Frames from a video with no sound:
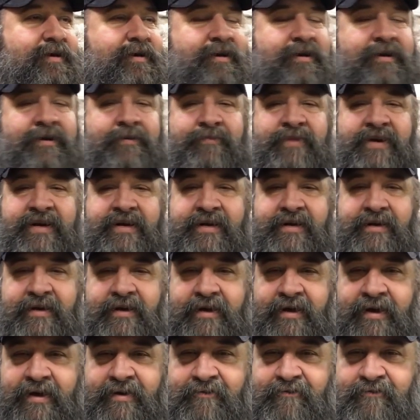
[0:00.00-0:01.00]
and the
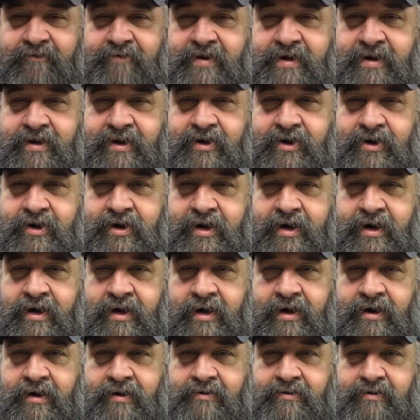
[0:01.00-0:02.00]
media hadn't figured it
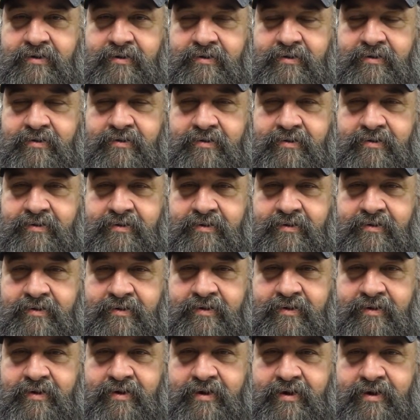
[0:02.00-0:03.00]
out
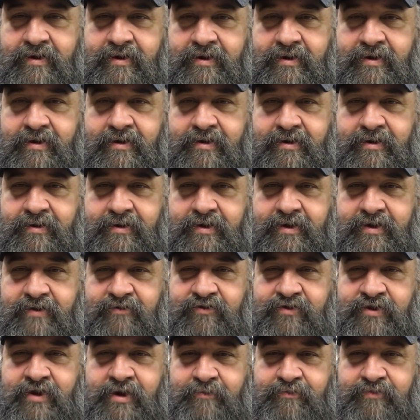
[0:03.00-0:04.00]
that
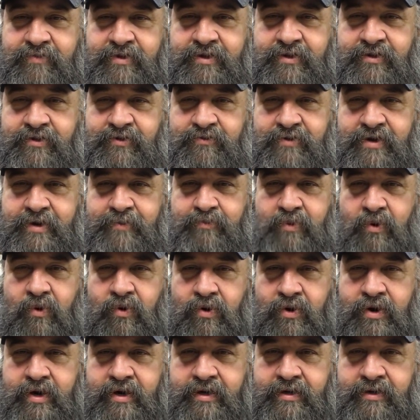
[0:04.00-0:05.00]
if something's
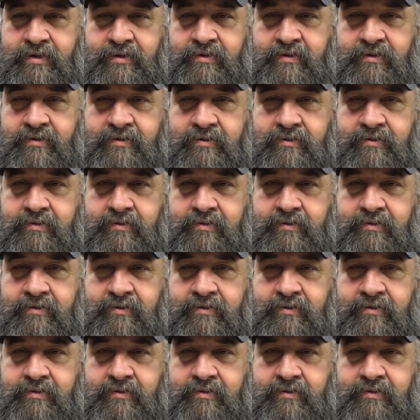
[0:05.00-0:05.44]
reported,